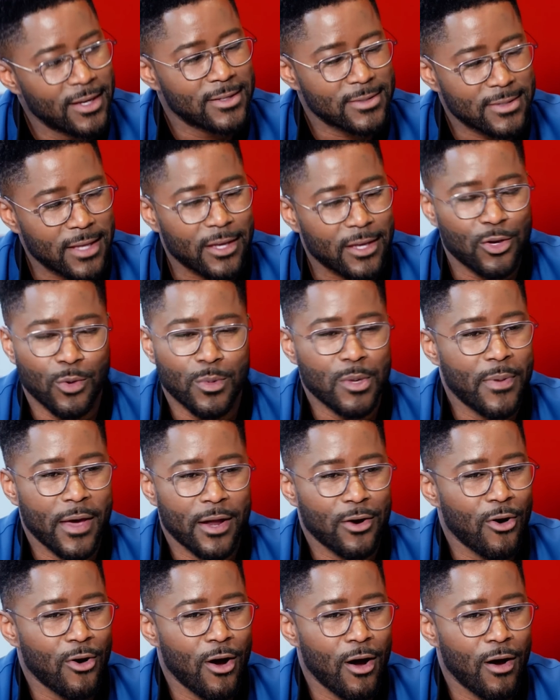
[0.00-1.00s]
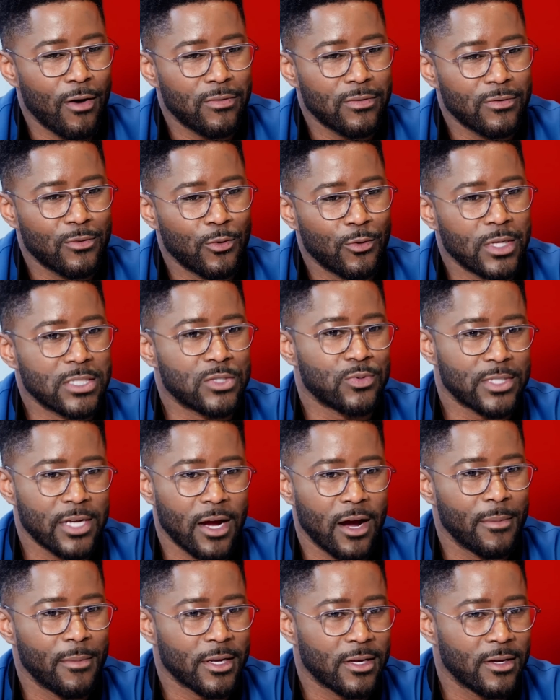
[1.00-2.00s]
it's like you'll be better off once
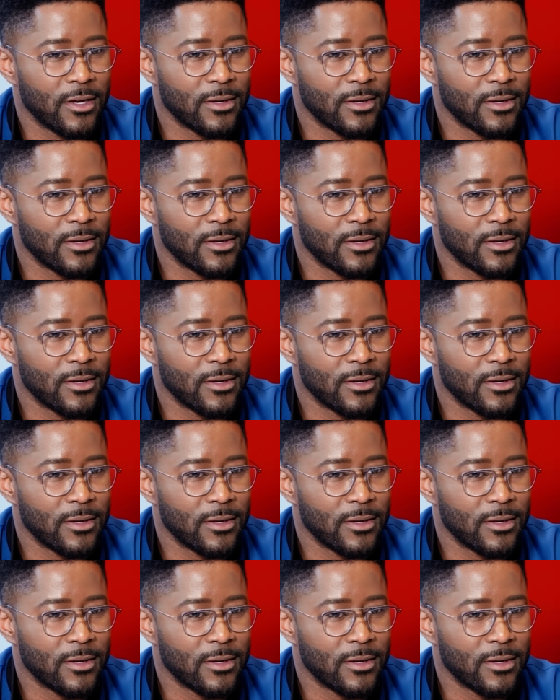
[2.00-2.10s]
retirement